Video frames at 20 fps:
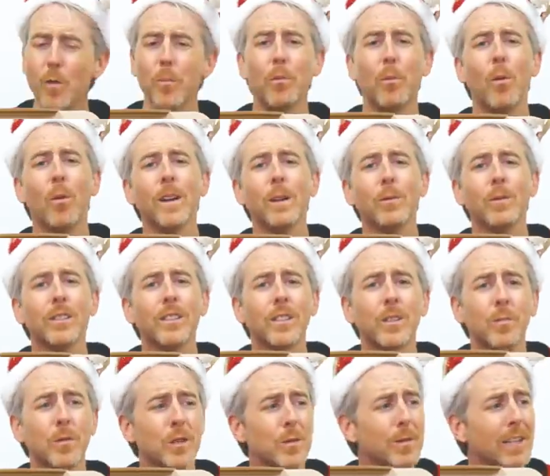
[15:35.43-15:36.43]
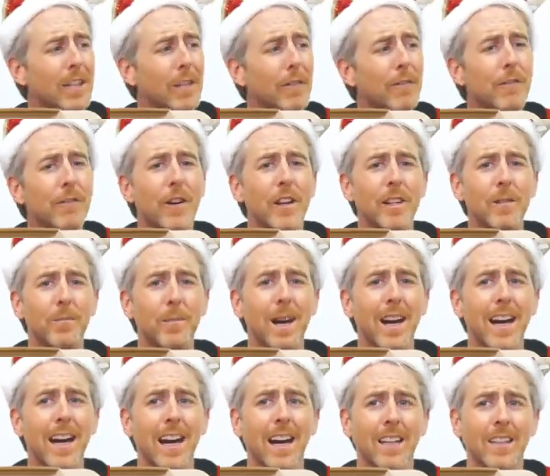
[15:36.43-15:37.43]
whole point was it's supposed to be like a fun
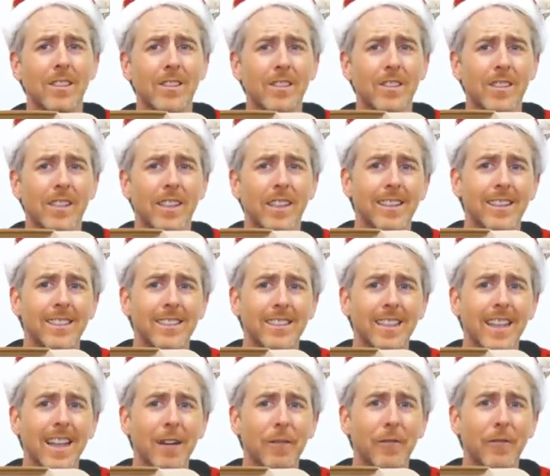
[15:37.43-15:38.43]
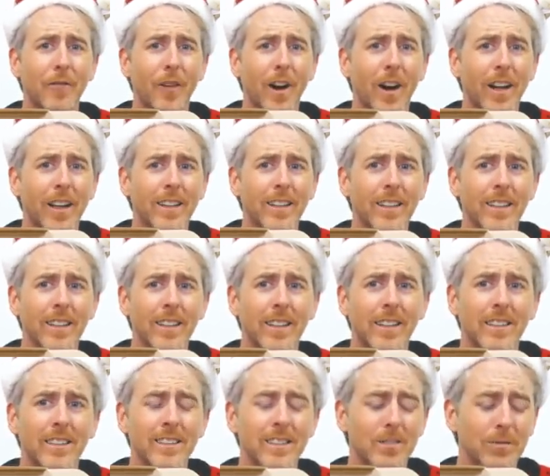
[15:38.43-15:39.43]
box. This isn't that fun.
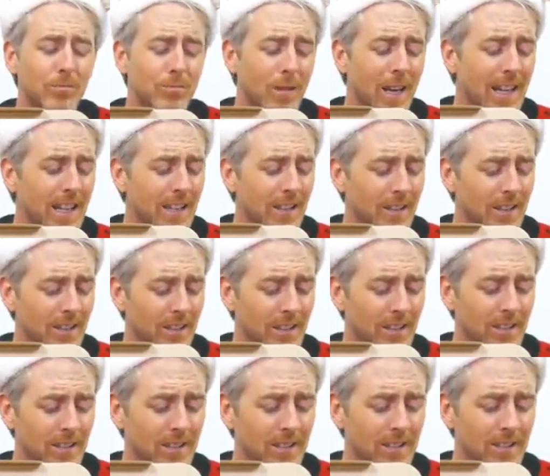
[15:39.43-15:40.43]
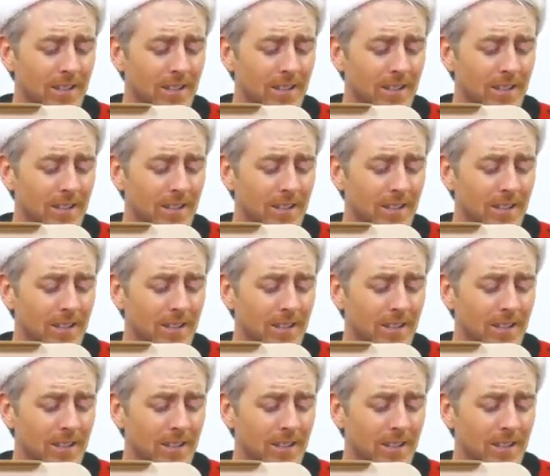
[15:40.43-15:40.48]
This is just regular.